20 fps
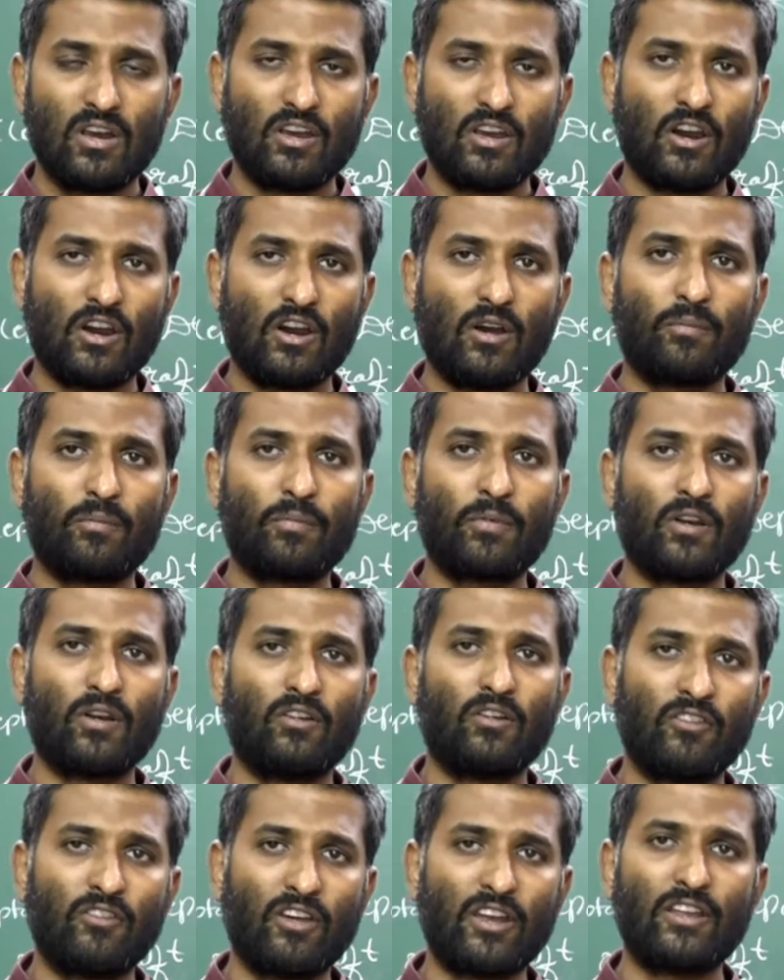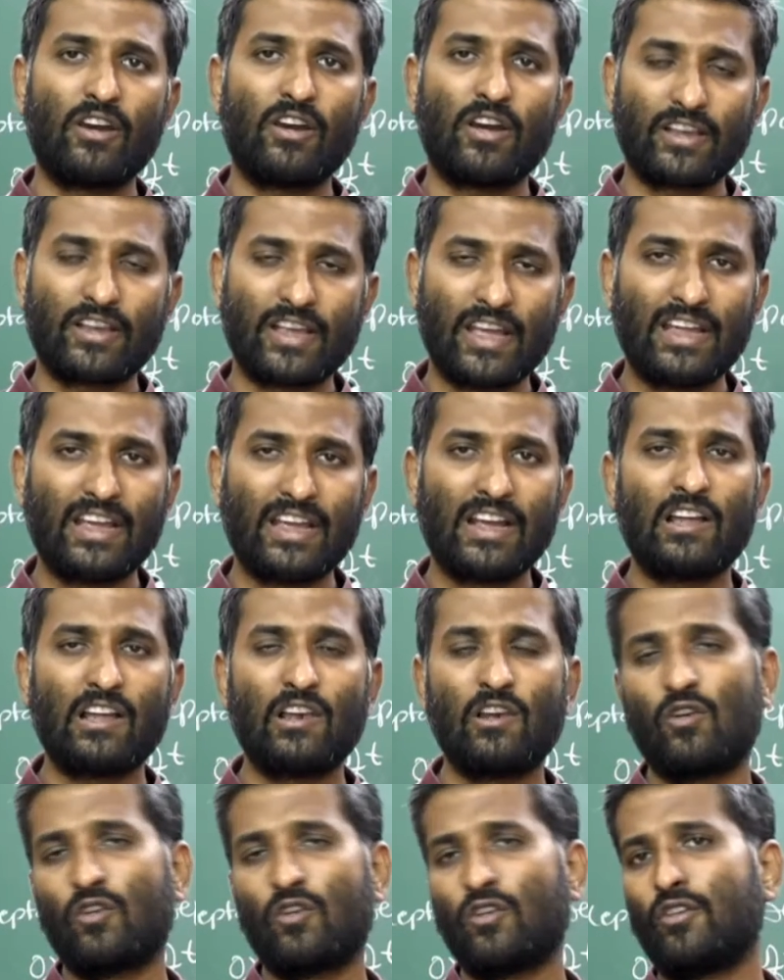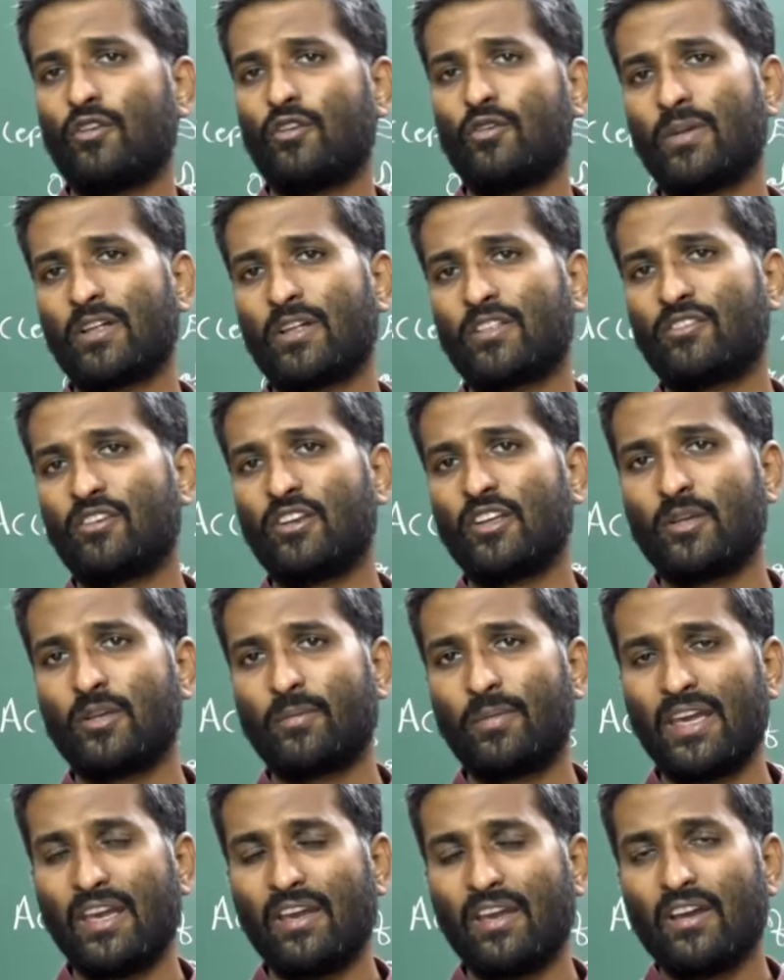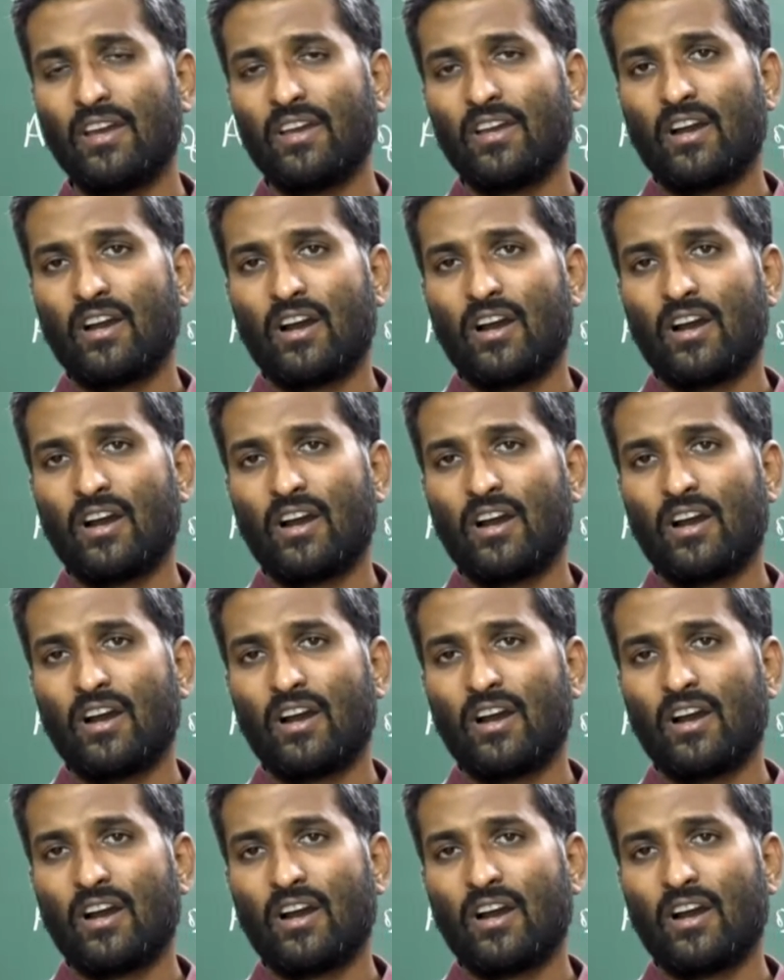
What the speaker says: when you are taking a loan, you must need to be